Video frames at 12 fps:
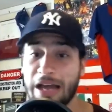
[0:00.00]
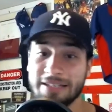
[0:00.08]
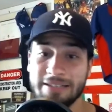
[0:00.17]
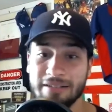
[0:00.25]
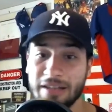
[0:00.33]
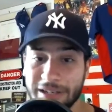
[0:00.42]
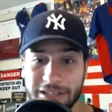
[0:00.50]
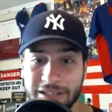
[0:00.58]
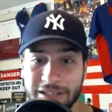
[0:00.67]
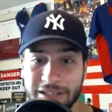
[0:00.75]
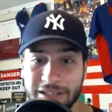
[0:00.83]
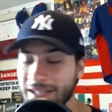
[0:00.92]
I
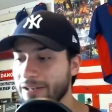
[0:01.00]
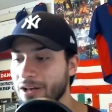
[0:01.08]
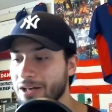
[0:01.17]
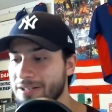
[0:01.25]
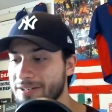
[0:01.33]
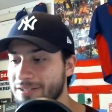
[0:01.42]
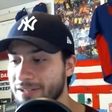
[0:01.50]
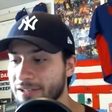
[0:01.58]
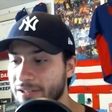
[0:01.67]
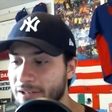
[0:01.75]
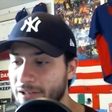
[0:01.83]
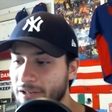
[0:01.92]
didn't get it,
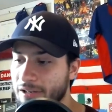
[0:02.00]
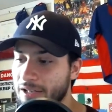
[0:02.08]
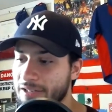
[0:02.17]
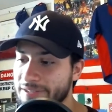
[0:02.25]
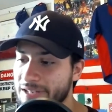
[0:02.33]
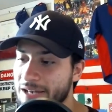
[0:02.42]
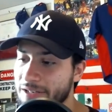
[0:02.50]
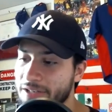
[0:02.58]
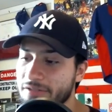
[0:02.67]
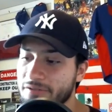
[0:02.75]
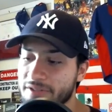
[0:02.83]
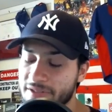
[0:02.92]
honestly. It's kind of
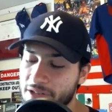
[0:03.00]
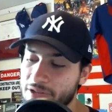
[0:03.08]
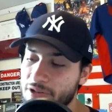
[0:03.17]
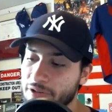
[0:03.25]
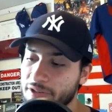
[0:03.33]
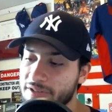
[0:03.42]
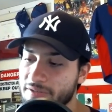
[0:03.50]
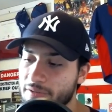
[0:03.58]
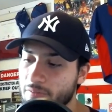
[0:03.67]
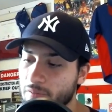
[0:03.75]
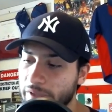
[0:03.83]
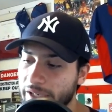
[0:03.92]
interesting though, because
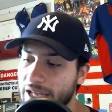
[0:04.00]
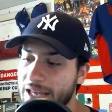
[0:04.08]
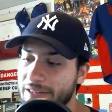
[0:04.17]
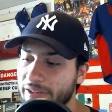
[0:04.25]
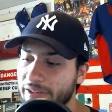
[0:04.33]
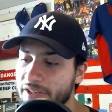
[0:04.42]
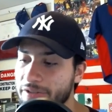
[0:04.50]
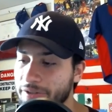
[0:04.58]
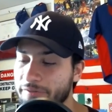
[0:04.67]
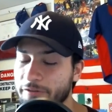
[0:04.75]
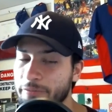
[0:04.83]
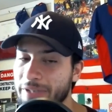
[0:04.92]
they had the issue
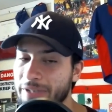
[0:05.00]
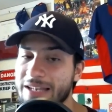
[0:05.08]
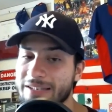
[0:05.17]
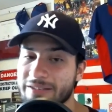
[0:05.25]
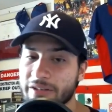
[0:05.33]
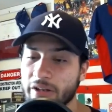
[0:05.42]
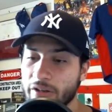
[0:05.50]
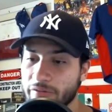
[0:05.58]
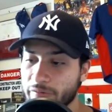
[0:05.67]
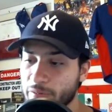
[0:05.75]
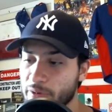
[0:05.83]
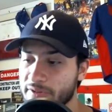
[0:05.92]
from last
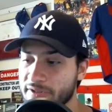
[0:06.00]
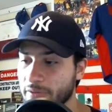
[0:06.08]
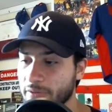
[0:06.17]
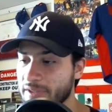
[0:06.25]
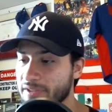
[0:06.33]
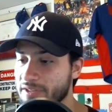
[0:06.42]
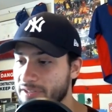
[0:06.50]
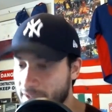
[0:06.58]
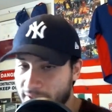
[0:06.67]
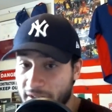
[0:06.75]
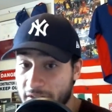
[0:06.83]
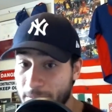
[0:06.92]
World Series because they just